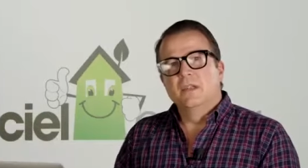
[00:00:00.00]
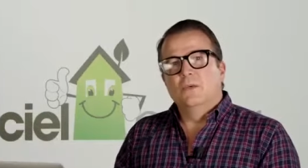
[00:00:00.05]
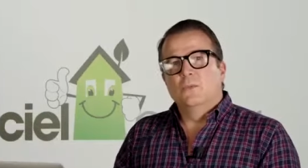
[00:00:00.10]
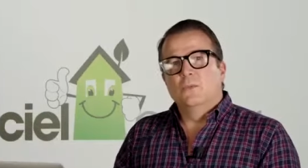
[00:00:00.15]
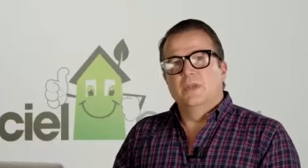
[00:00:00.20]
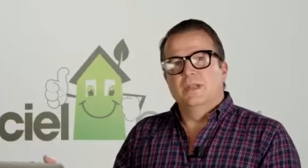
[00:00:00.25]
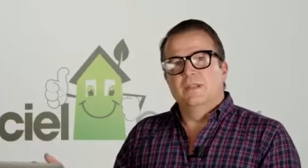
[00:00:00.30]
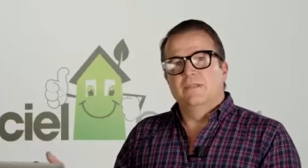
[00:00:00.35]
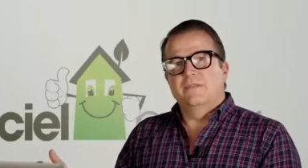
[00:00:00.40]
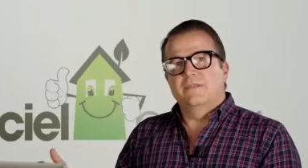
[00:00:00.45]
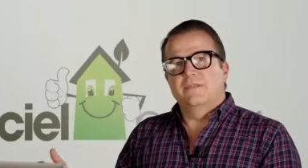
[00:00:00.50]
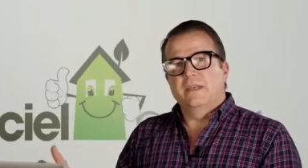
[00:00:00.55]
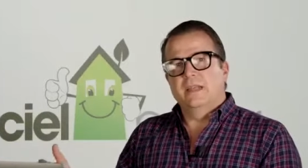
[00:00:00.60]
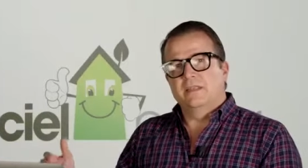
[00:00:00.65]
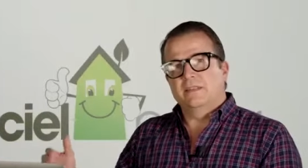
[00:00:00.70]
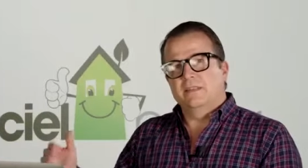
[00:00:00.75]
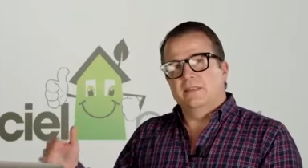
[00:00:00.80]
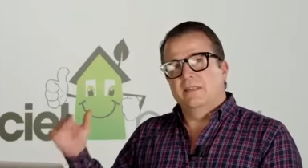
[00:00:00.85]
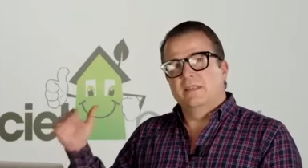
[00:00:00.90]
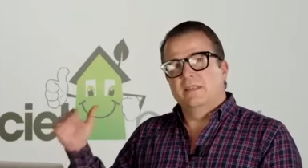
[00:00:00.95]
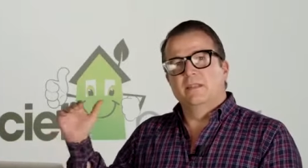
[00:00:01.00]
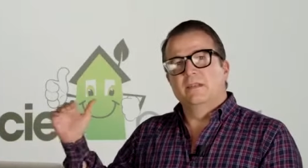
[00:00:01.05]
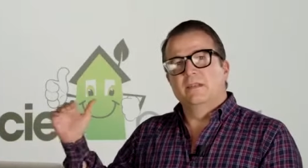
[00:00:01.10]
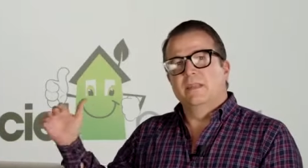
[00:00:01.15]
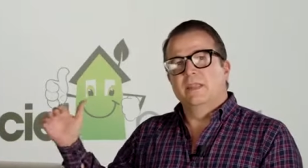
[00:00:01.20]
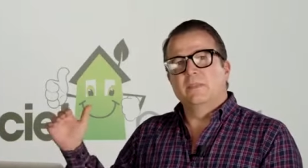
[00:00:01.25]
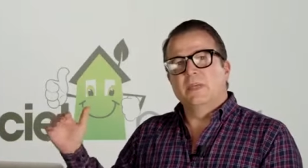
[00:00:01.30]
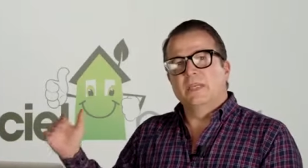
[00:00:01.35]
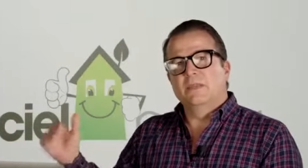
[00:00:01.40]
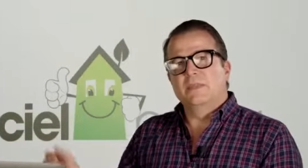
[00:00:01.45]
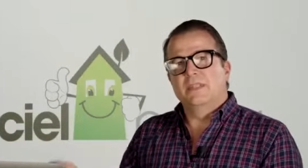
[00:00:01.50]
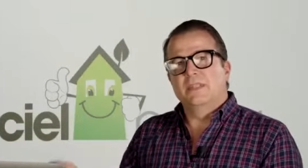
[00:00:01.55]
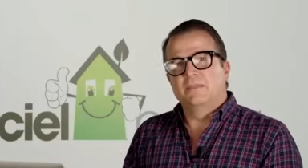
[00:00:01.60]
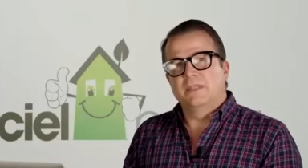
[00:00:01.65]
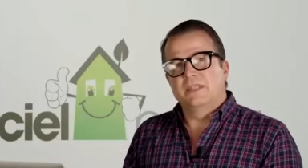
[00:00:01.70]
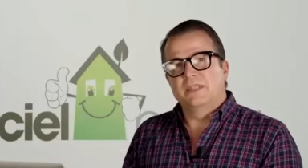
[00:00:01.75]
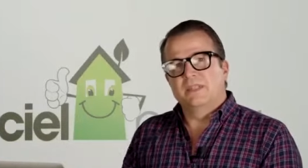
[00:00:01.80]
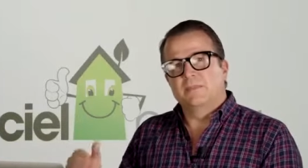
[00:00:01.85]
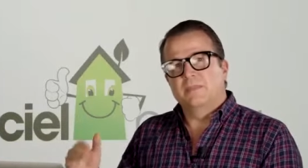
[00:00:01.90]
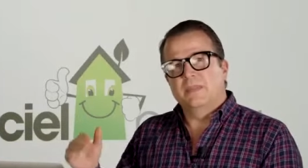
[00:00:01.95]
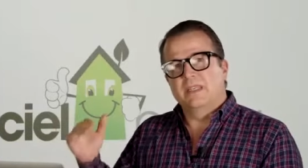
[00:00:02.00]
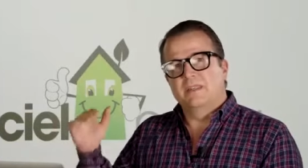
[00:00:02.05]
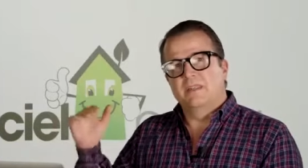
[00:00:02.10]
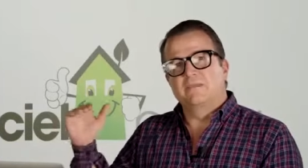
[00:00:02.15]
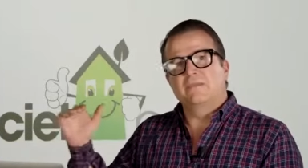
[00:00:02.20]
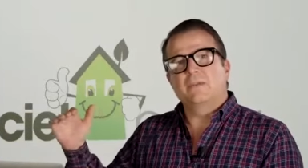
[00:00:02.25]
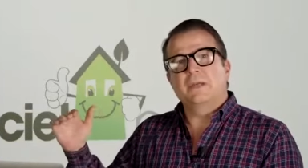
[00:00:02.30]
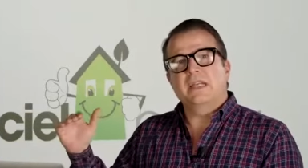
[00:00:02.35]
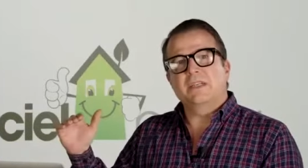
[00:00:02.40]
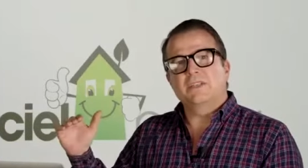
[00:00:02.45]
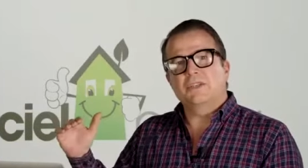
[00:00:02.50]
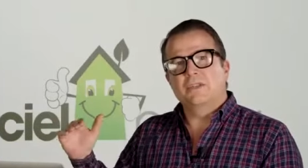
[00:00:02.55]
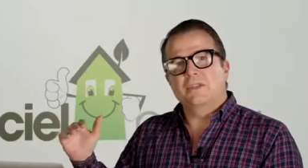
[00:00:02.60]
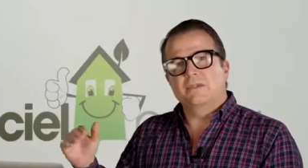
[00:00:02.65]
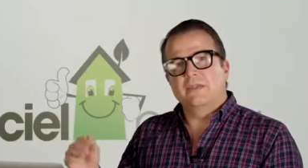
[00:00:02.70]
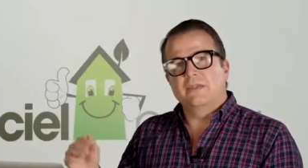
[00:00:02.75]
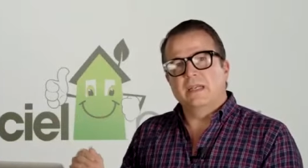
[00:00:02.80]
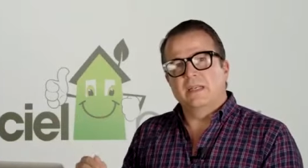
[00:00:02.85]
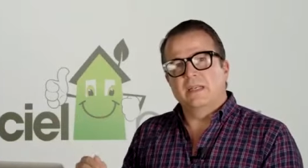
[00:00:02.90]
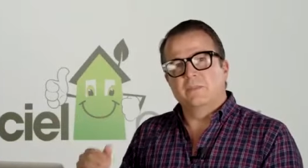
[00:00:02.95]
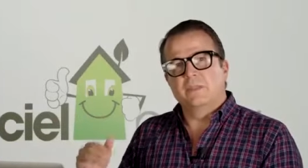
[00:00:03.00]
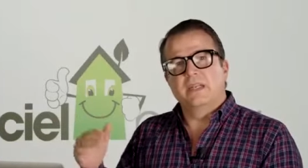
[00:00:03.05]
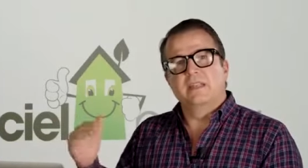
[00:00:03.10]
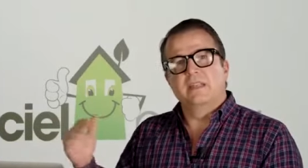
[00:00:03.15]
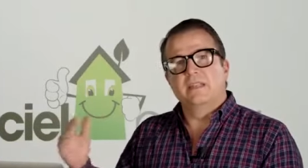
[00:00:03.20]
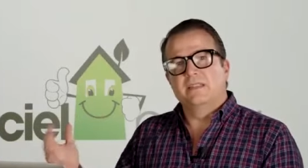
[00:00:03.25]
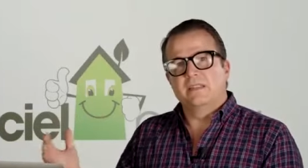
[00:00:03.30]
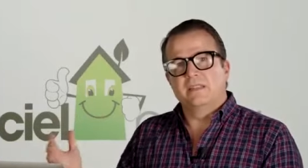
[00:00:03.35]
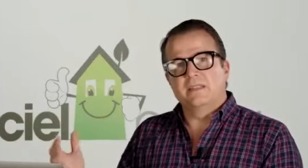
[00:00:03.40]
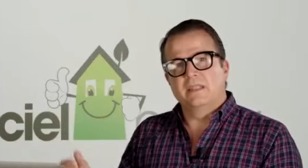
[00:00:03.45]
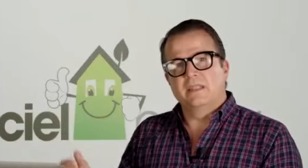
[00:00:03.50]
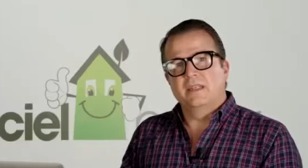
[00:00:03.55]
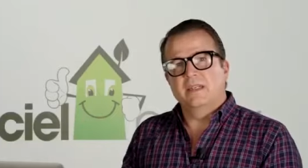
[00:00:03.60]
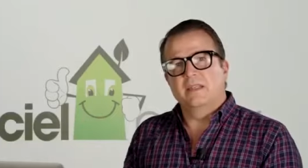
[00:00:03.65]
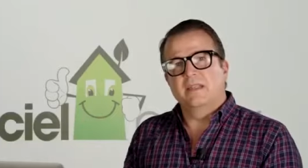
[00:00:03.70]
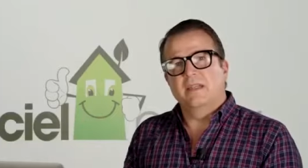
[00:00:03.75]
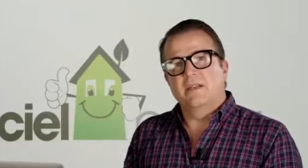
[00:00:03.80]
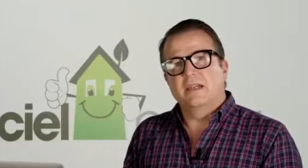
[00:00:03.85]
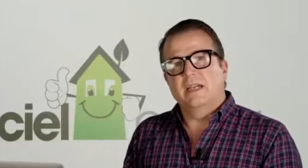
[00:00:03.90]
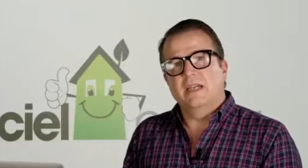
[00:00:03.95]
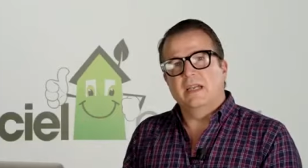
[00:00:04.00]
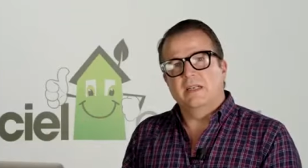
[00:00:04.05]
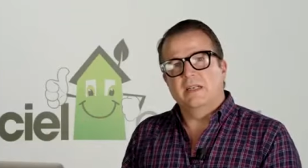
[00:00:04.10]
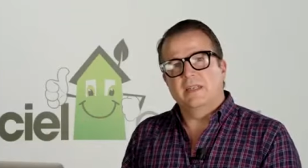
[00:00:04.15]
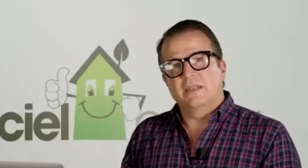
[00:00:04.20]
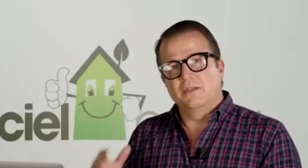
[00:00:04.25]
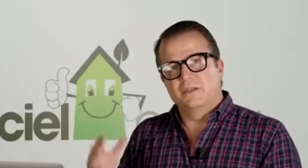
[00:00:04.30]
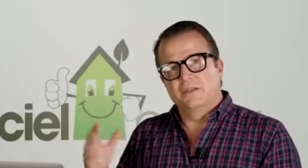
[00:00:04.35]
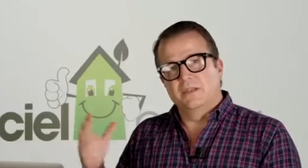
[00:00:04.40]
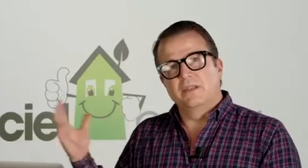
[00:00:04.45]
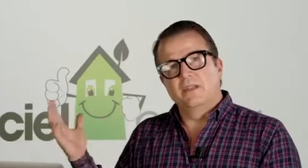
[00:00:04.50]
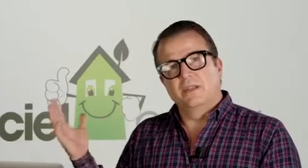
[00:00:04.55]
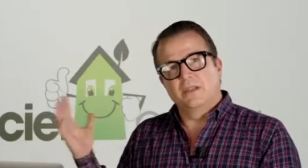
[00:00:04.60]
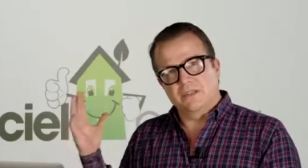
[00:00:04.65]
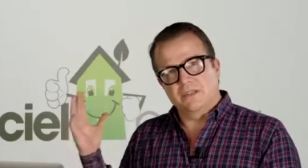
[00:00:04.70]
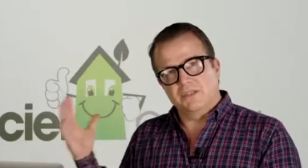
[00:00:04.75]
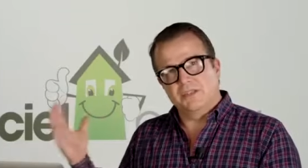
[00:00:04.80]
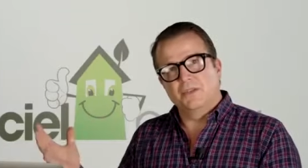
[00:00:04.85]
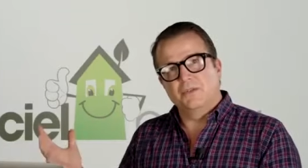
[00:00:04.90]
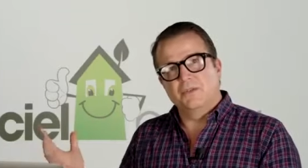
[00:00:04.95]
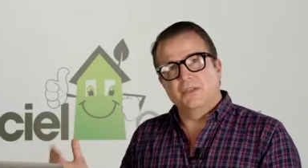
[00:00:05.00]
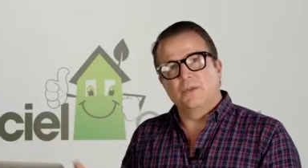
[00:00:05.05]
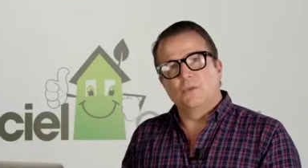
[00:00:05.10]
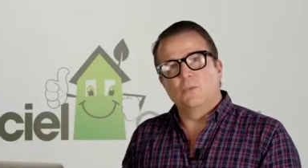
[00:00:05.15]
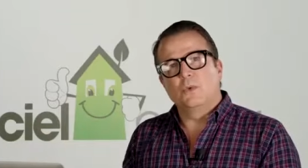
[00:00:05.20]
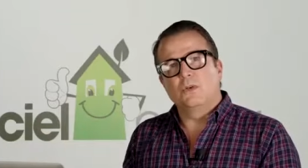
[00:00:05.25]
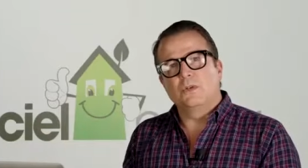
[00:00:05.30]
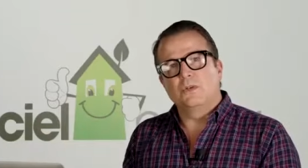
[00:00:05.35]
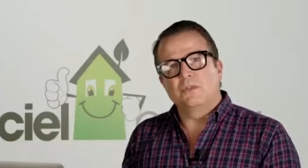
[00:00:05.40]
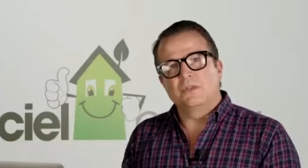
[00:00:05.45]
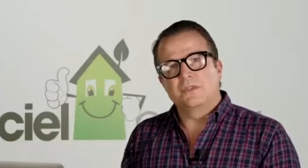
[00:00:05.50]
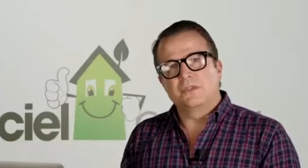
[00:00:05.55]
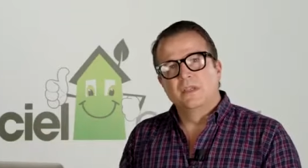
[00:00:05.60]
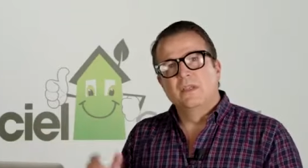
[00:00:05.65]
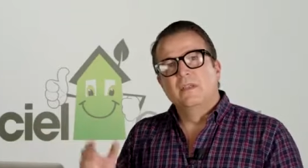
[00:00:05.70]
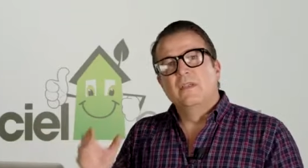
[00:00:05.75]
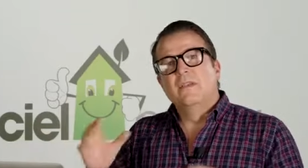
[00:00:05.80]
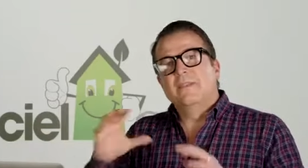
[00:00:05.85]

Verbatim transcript: when in fact you know they might be able to spend a fraction of that by insulating their attic or their exterior walls